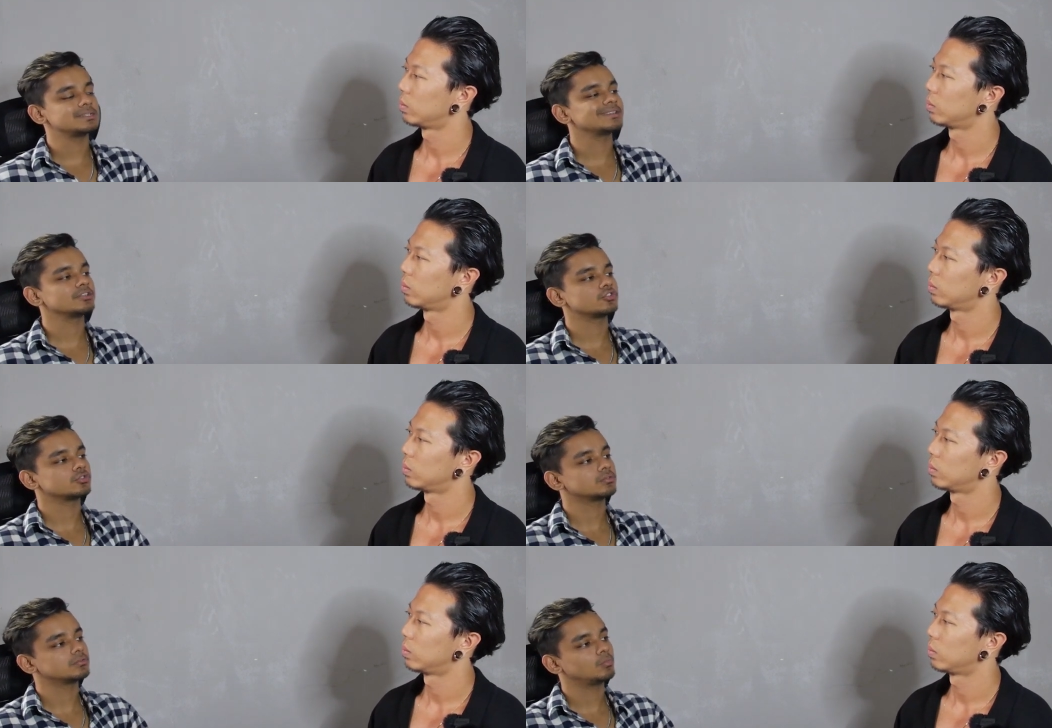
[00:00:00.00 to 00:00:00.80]

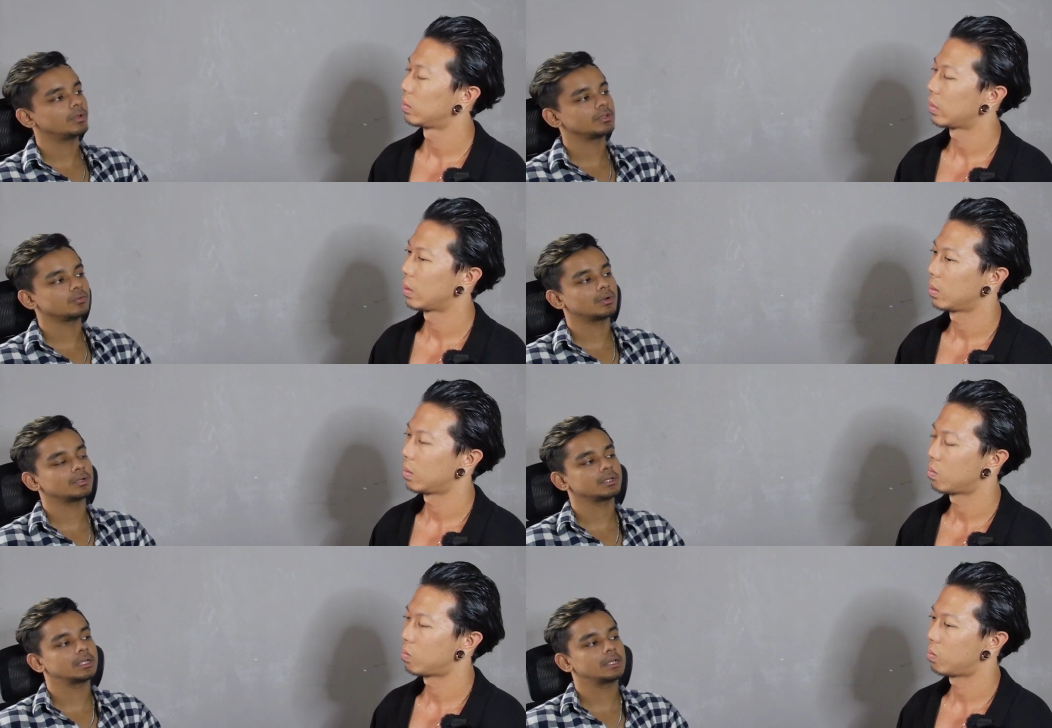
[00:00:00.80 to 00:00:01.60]
Speaker 1: essential when you want
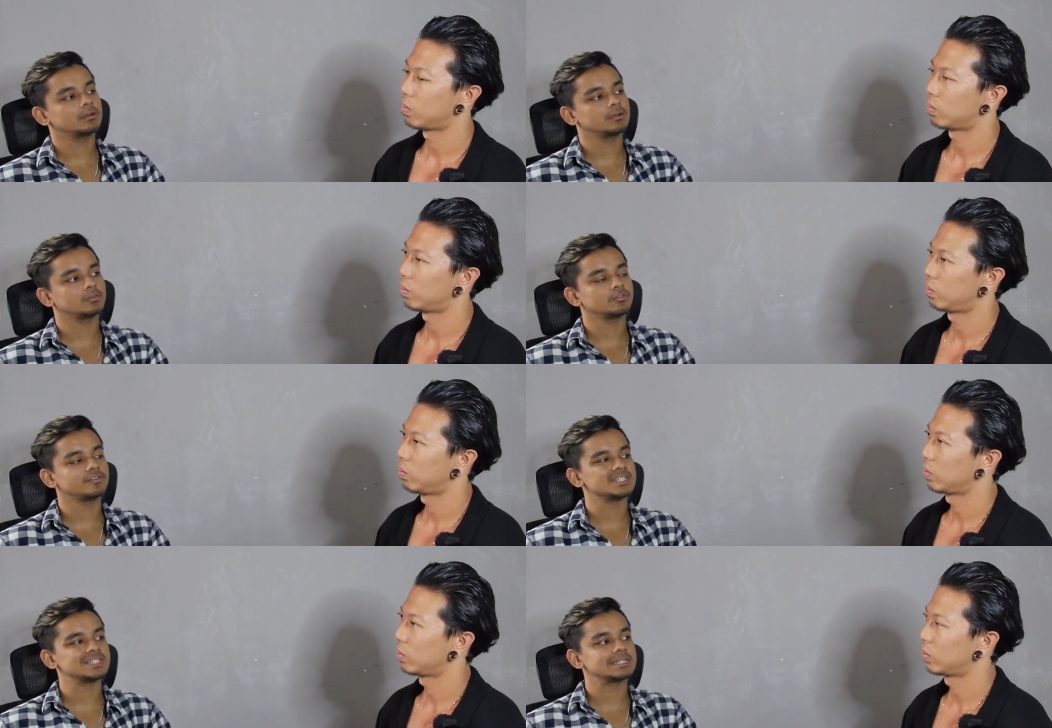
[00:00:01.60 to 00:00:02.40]
to get a good
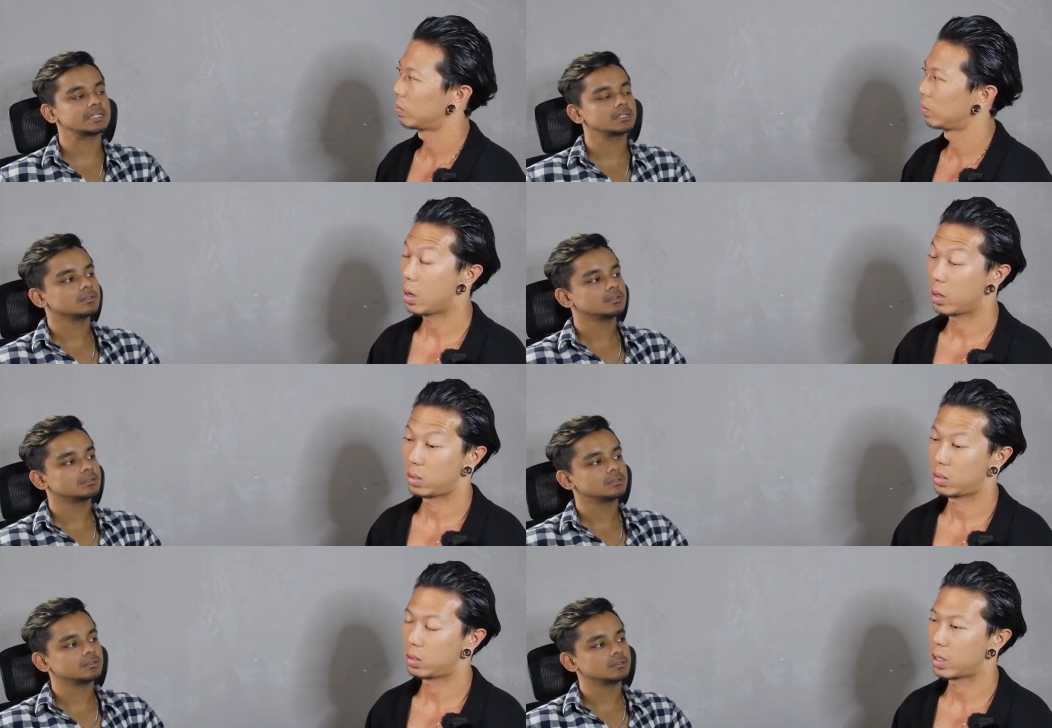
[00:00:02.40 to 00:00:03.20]
physique?
Speaker 2: Yeah,
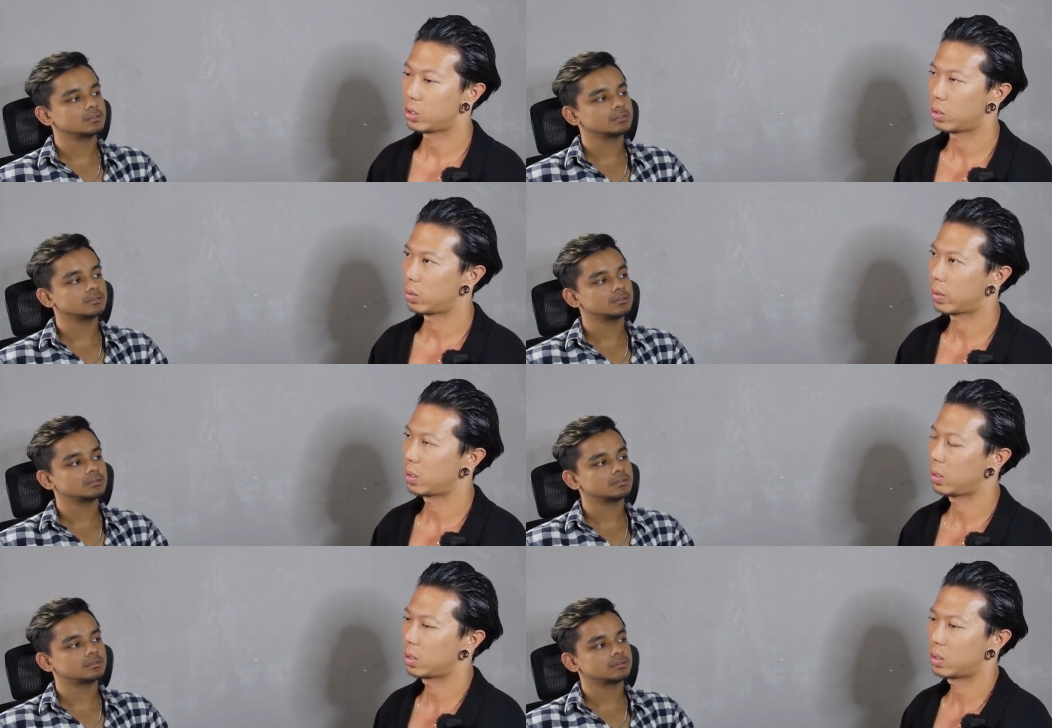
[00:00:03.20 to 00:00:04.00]
it's essential. I
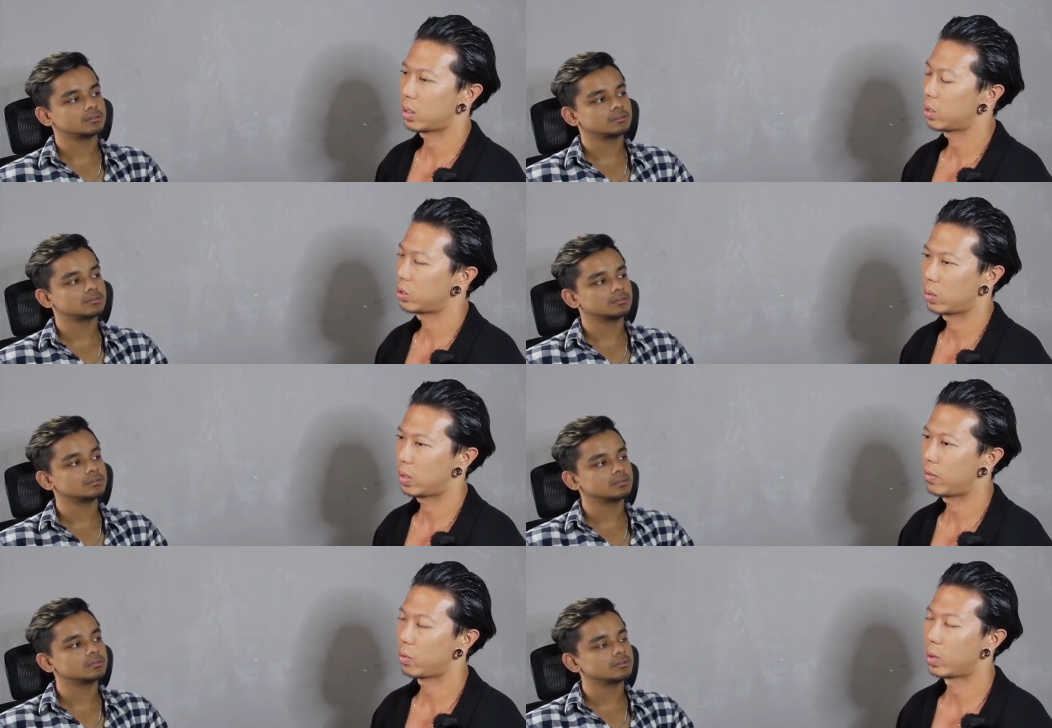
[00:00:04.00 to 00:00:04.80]
think it's essential.
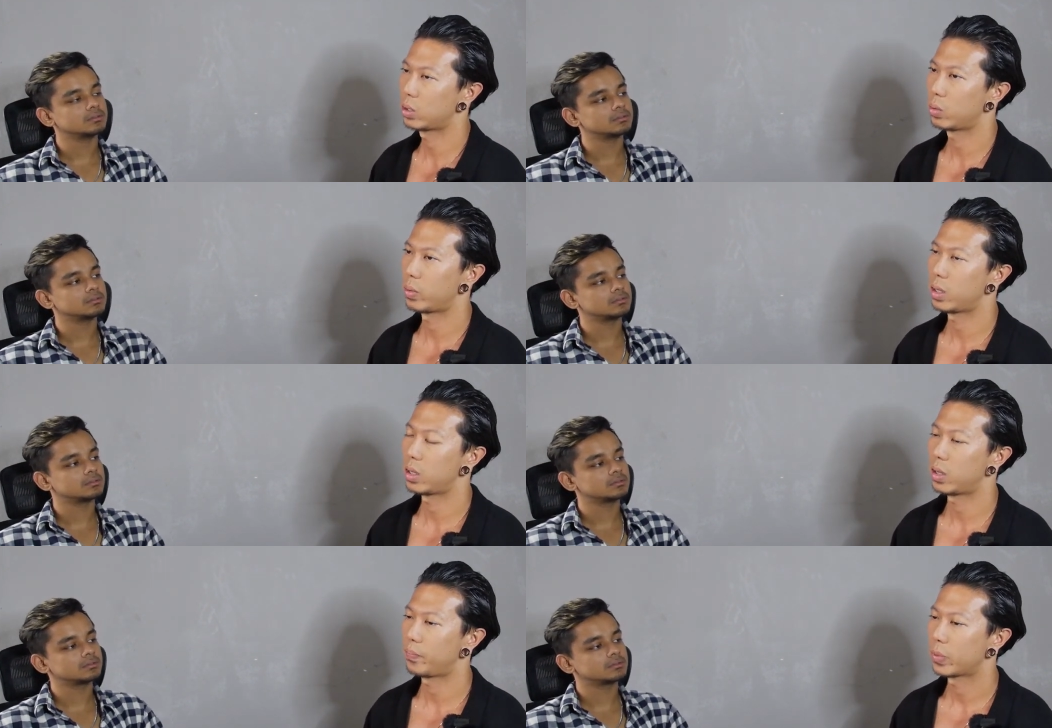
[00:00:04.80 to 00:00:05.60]
If you want to
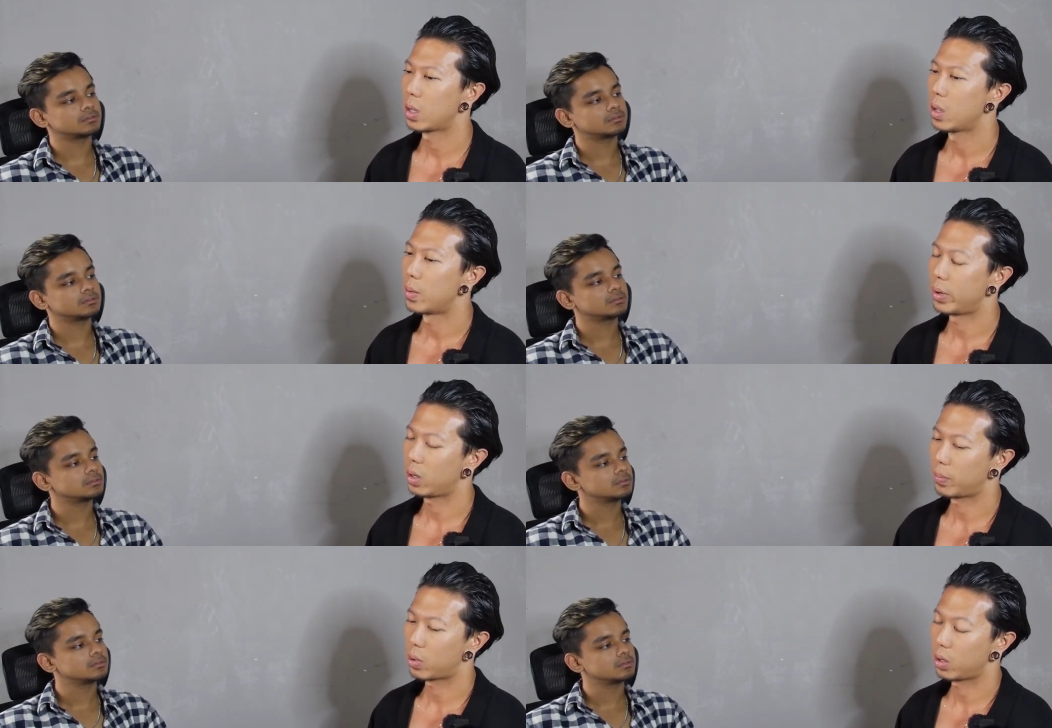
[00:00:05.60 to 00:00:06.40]
really bring
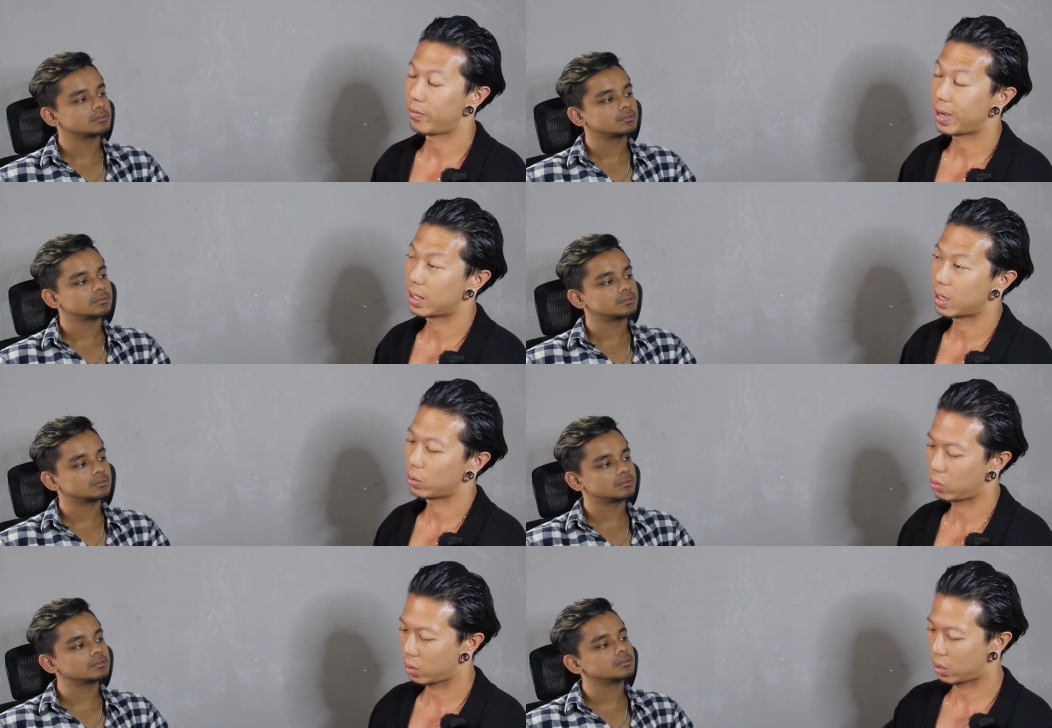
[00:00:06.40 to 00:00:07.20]
your body fat down
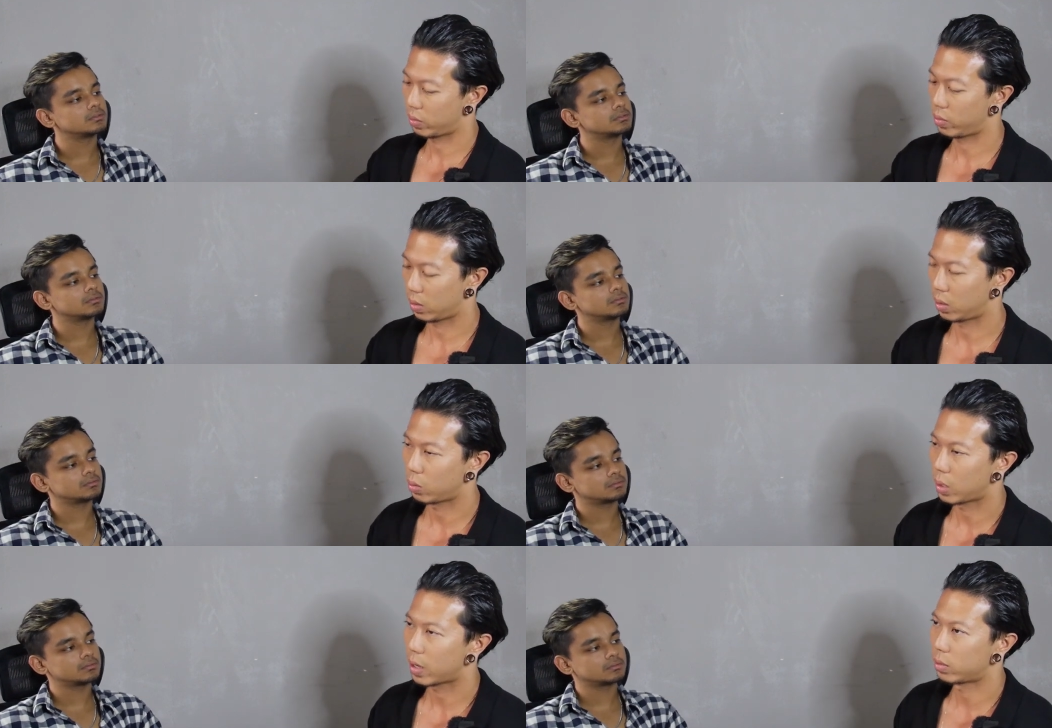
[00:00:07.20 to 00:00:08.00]
to a low
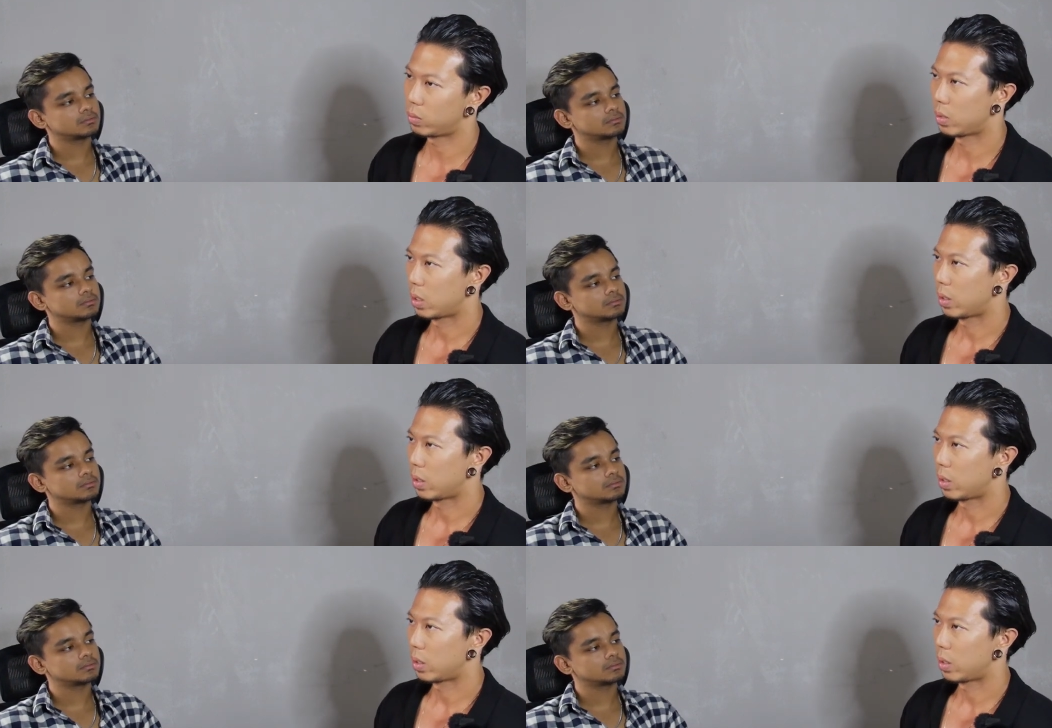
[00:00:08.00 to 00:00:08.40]
level,